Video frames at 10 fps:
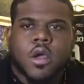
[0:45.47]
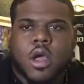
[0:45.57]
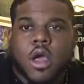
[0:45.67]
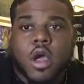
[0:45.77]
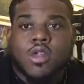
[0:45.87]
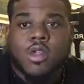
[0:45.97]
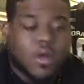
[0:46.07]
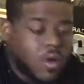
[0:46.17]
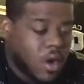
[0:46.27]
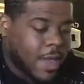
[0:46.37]
coaches and
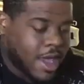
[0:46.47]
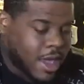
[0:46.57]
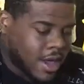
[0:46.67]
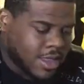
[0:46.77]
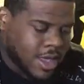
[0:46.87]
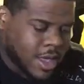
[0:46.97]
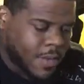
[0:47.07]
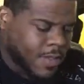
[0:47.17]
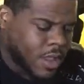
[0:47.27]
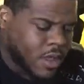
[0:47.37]
quarterback carousel.
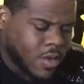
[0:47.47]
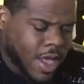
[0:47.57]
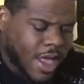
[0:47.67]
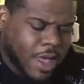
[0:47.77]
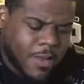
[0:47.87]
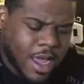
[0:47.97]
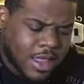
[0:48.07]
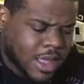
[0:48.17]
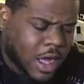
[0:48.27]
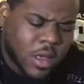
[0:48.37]
We got NBA
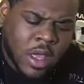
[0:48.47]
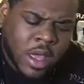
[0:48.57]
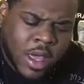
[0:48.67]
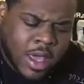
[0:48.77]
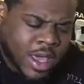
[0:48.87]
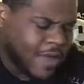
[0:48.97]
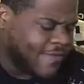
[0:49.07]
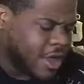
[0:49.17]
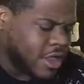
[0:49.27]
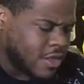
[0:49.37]
talk,
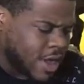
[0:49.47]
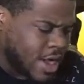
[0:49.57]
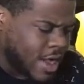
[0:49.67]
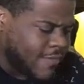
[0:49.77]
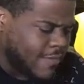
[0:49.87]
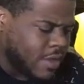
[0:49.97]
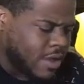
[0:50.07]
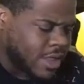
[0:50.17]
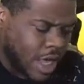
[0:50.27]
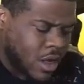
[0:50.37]
NFL draft
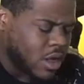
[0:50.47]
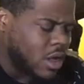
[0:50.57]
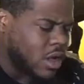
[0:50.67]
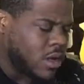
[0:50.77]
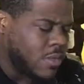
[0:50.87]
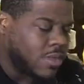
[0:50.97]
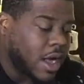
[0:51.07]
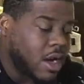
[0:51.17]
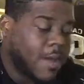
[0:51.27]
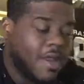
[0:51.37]
talk.
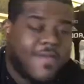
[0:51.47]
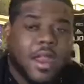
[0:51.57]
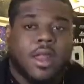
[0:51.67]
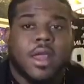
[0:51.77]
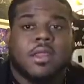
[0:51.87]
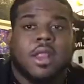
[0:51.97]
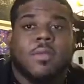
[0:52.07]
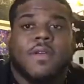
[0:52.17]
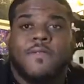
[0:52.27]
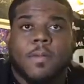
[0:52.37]
Talking about the fact that the
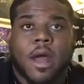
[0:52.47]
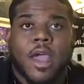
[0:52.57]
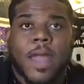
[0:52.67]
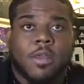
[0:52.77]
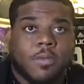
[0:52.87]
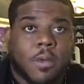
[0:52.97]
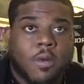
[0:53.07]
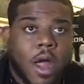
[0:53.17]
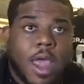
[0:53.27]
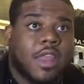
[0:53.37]
NCAA football game has been
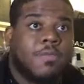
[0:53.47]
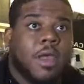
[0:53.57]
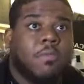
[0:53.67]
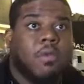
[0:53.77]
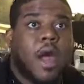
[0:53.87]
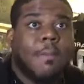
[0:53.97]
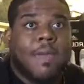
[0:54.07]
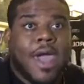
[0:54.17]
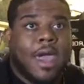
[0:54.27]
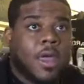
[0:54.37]
brought
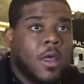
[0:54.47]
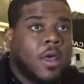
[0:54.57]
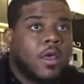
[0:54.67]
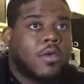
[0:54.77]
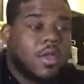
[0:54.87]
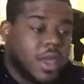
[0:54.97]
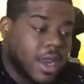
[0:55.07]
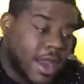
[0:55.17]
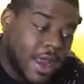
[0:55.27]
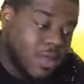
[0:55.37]
back. So we're looking at
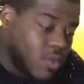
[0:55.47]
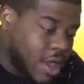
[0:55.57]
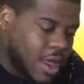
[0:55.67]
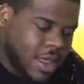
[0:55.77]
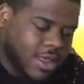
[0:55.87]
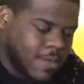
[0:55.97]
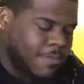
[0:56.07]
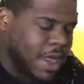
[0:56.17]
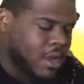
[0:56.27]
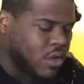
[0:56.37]
that as well. That's
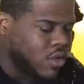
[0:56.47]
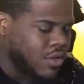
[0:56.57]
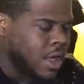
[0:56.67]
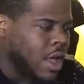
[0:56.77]
big news.